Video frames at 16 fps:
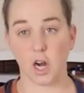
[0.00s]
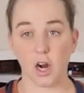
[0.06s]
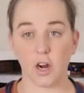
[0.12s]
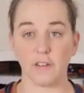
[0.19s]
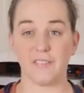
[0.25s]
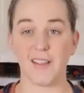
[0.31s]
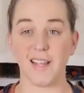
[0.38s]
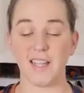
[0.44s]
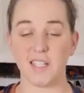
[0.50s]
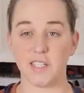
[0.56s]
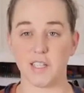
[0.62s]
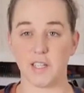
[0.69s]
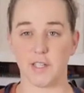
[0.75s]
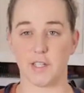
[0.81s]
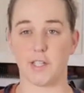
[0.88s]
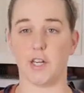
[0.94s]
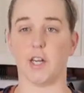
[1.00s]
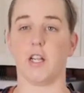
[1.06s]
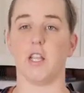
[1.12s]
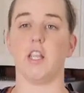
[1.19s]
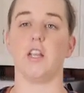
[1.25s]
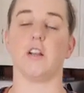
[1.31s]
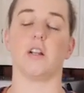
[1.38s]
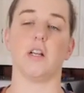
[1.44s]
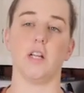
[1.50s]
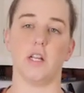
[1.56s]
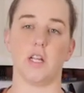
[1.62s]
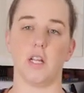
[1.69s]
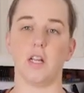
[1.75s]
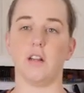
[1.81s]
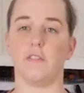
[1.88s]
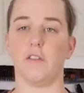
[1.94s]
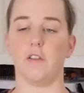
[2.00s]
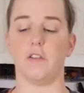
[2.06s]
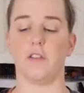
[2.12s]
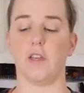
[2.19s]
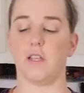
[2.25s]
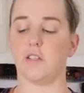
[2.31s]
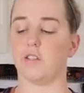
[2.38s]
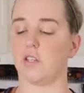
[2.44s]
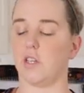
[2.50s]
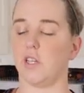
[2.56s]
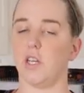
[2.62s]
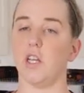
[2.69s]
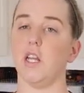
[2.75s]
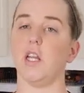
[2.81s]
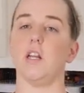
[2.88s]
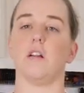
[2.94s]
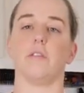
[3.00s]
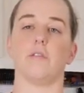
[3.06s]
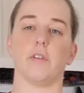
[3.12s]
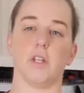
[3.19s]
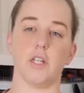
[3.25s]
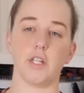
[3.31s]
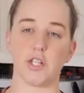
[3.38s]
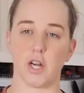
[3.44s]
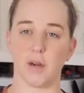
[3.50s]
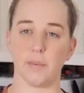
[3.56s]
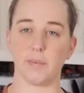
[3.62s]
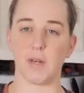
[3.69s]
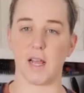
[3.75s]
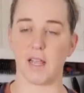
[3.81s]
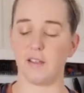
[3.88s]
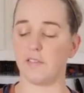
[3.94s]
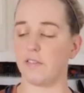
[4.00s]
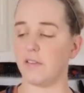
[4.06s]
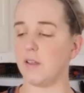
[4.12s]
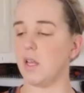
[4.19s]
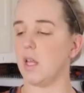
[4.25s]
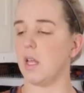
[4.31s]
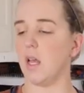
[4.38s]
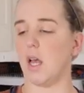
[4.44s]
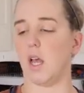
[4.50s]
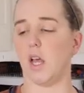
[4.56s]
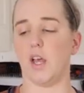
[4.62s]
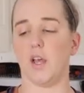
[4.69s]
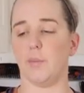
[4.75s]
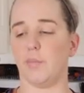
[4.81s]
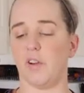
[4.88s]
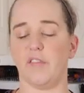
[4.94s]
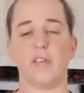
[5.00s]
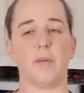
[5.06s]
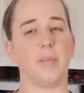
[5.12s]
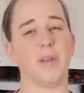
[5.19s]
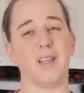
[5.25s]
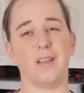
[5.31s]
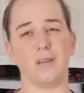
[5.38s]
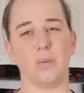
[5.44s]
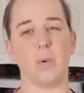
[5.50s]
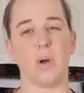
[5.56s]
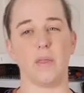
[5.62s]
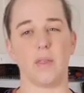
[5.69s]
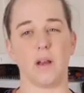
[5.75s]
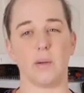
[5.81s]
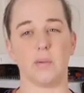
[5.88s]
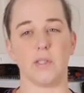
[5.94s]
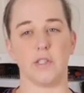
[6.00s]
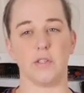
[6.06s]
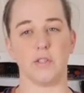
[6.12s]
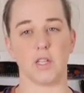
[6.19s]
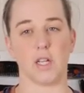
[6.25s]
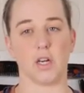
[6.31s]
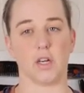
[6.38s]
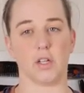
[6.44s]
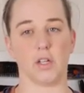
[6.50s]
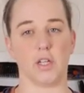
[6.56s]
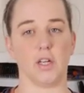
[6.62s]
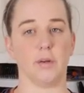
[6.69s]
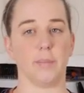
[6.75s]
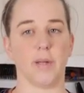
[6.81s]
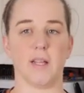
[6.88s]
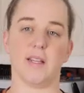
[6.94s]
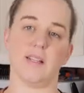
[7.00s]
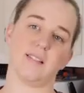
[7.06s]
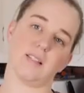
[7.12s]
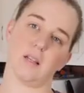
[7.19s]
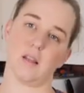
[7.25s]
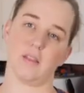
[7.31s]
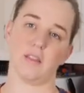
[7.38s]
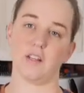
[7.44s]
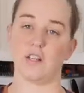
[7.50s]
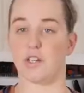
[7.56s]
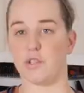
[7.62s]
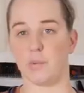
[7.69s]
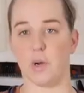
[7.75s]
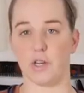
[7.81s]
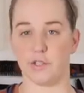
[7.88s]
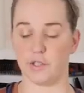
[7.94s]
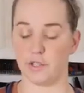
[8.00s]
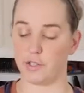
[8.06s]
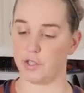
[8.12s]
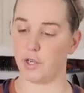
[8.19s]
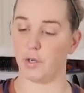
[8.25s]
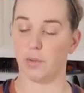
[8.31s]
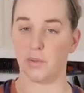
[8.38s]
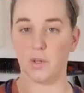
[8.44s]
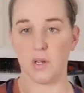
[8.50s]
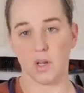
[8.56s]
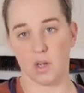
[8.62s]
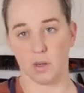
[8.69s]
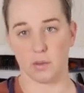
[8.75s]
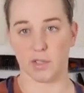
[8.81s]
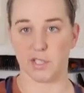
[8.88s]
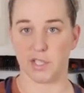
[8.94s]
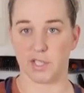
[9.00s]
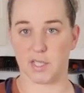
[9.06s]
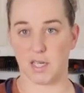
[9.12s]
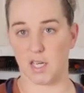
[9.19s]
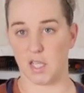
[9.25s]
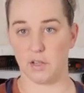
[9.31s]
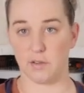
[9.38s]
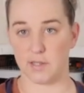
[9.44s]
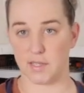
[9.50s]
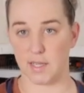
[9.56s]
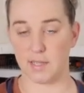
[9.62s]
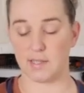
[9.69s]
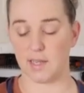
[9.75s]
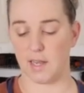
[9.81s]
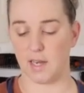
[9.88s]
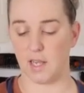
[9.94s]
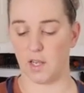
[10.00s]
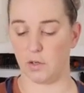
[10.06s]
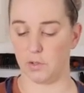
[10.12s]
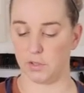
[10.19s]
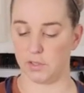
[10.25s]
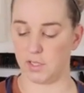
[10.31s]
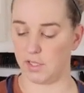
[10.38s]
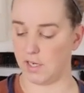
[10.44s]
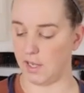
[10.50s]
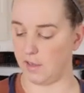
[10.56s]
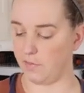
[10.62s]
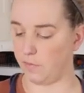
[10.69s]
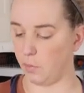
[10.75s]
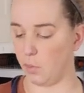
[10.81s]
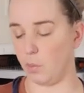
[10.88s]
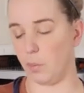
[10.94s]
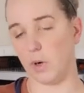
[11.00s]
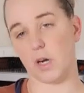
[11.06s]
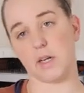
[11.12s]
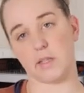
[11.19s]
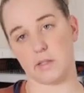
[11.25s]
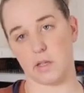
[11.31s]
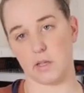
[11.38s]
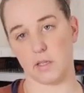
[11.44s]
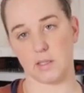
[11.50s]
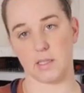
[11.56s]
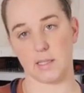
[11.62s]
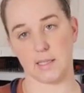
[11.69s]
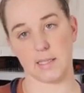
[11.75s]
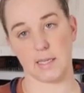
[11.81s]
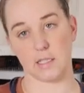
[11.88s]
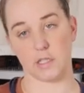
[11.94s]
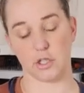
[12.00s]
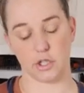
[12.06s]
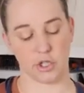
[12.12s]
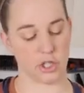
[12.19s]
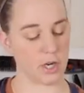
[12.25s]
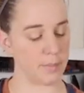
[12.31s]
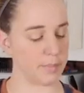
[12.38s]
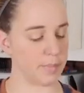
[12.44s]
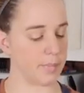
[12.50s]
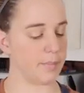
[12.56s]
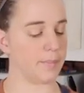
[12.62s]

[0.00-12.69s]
carve into the turkey, you're going to need a few things. You're going to need a really sharp knife, preferably the one that I was using earlier, but it's in the dishwasher, so we're just going to use this. Any old knife will work as long as it's nice and sharp.